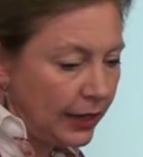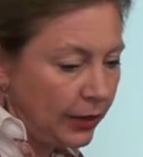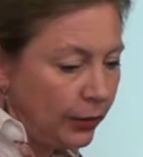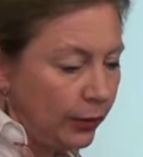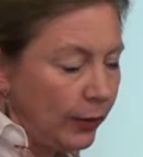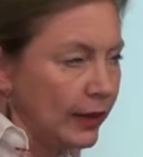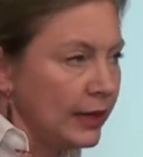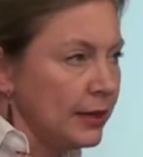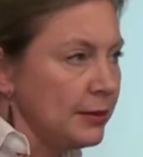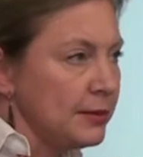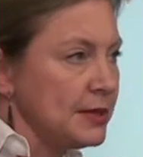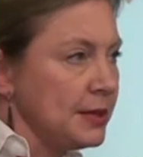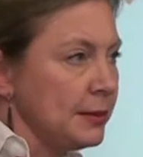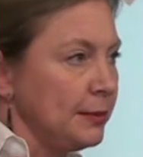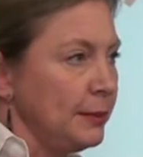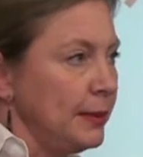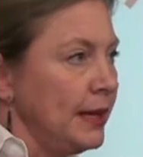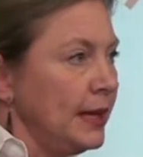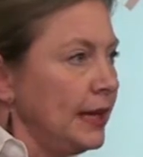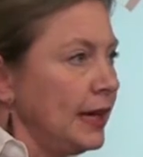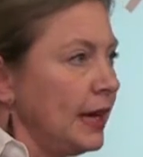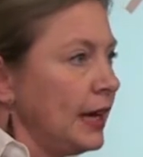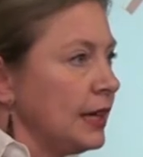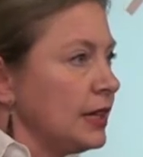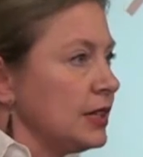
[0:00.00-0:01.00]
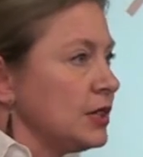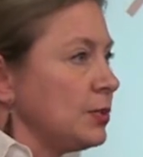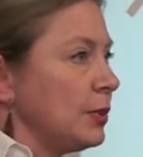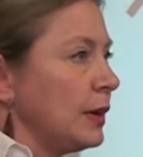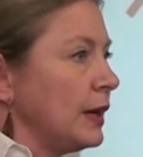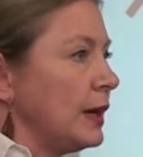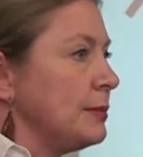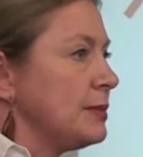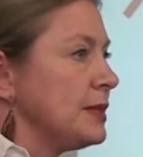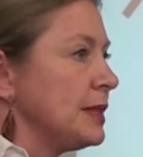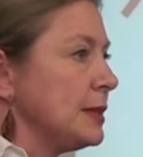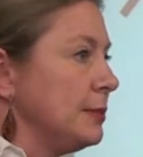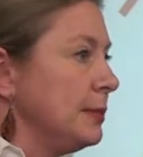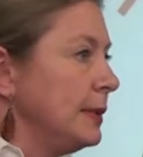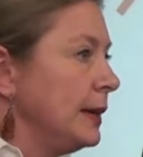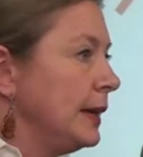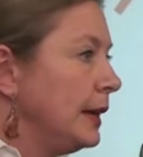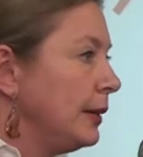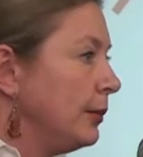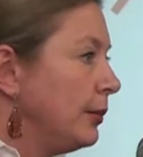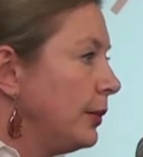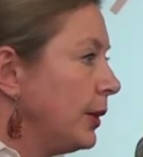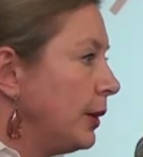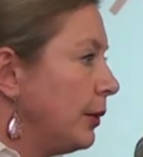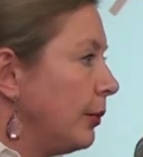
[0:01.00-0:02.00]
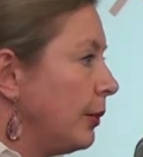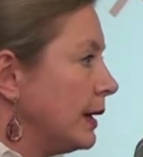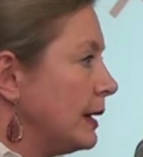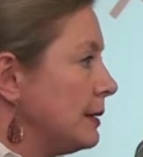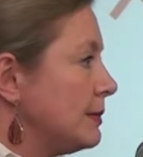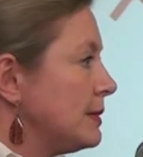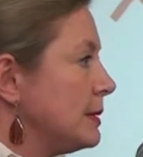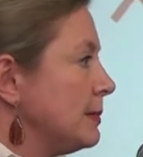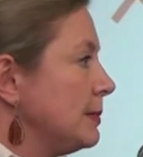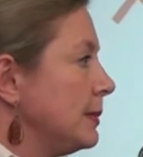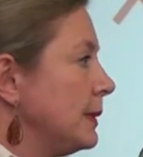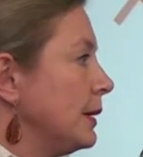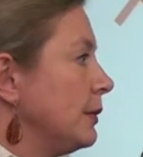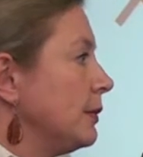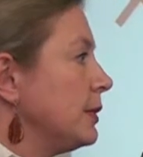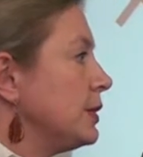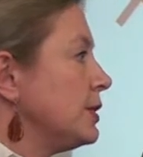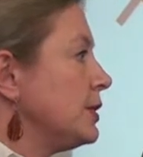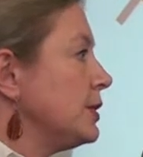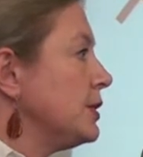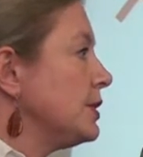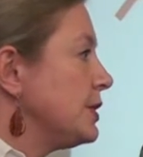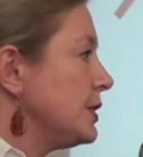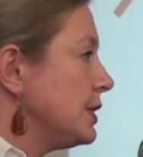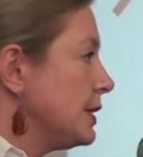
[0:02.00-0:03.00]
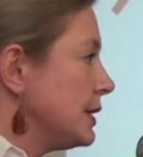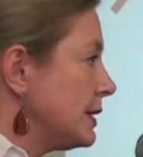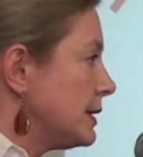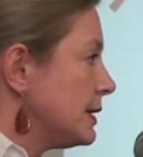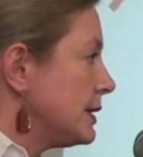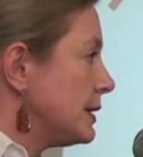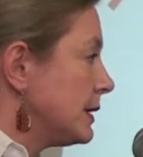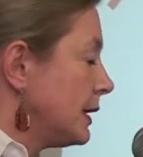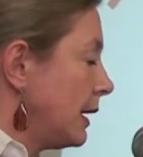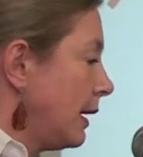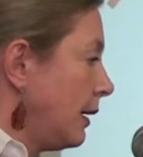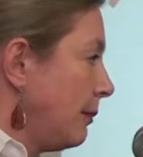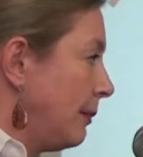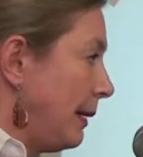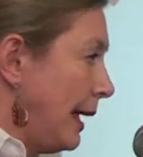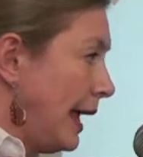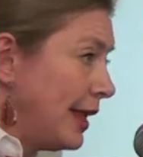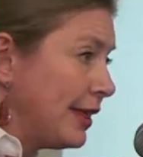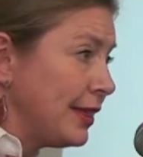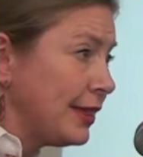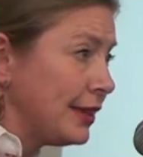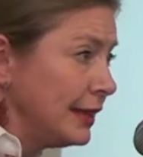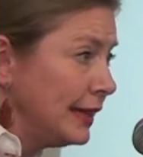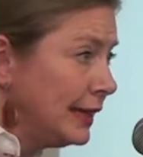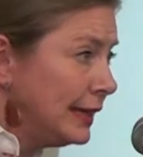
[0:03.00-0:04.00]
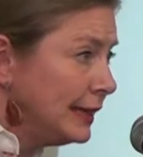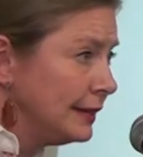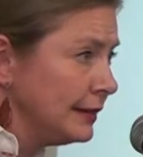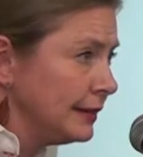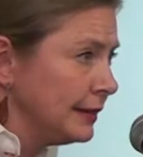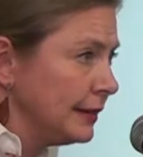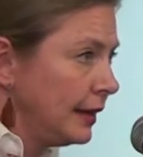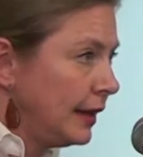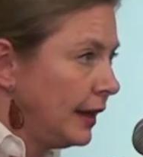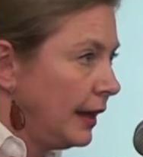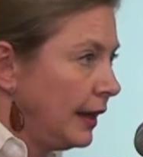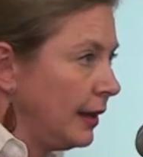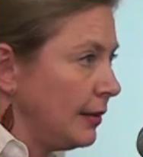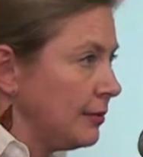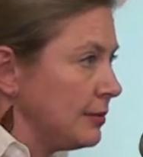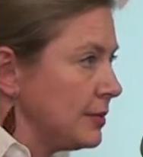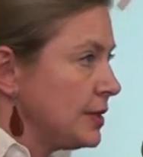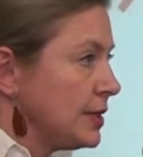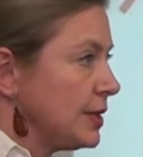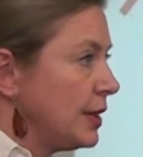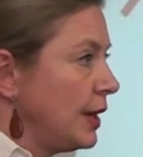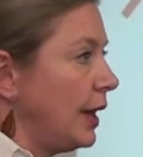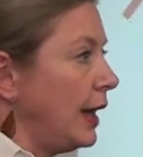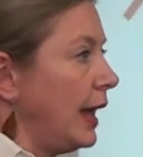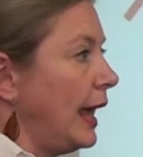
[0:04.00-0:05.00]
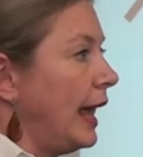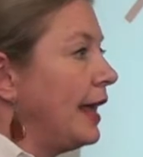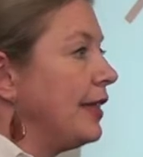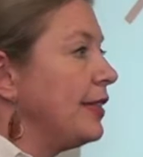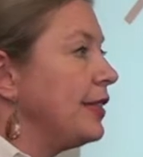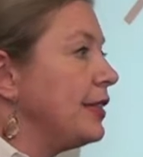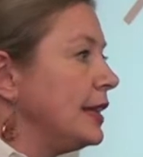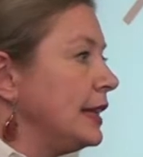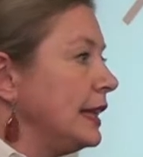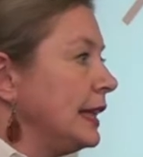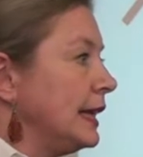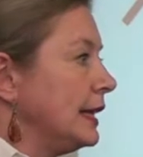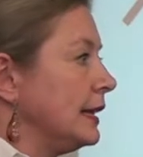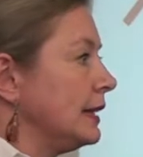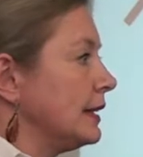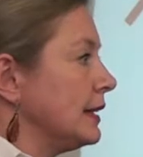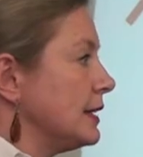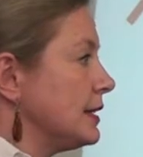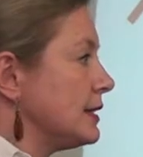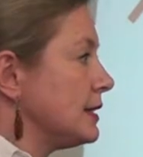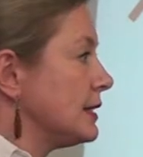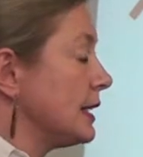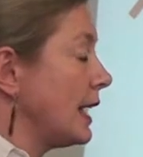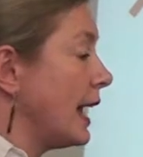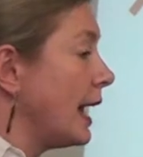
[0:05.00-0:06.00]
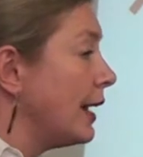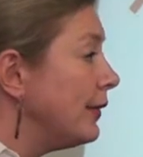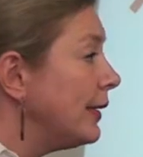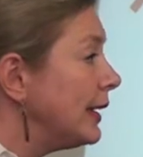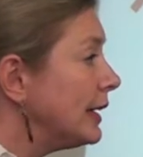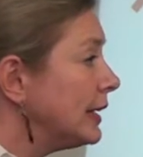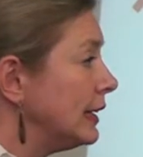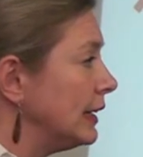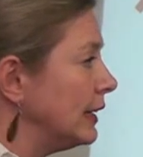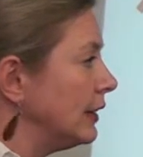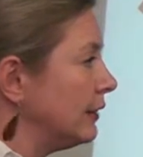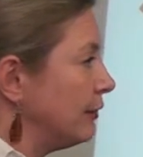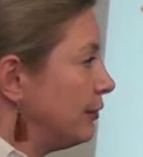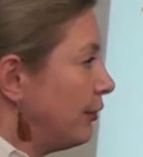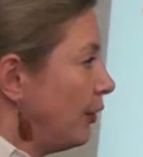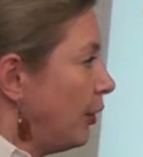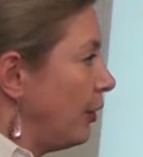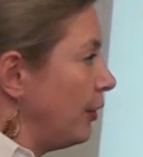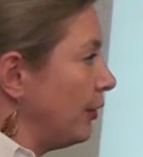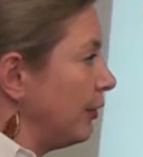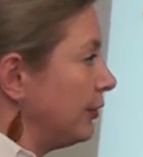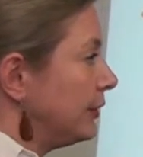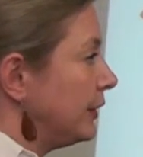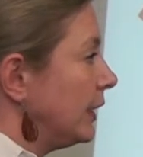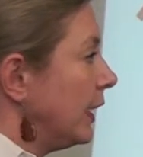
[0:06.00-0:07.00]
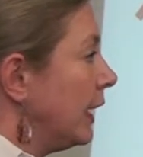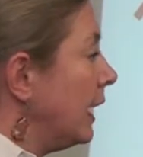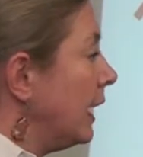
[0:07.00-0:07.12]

1-MCP. How does 1-MCP work? 1-MCP reduces ethylene. So ethylene is directly involved